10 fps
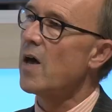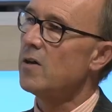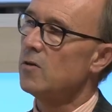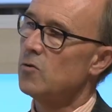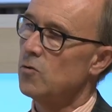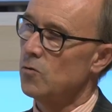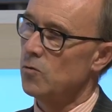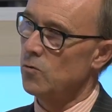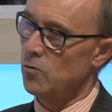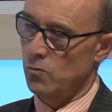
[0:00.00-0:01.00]
added
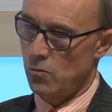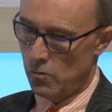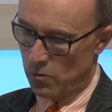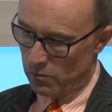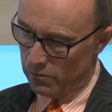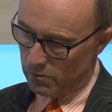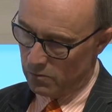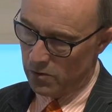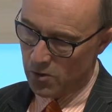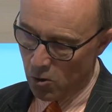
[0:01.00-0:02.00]
to
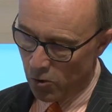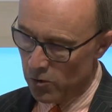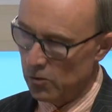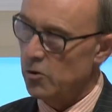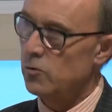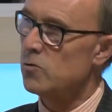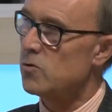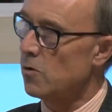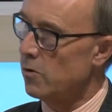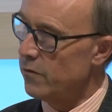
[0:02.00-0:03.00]
the oral
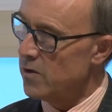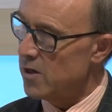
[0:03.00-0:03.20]
dose of the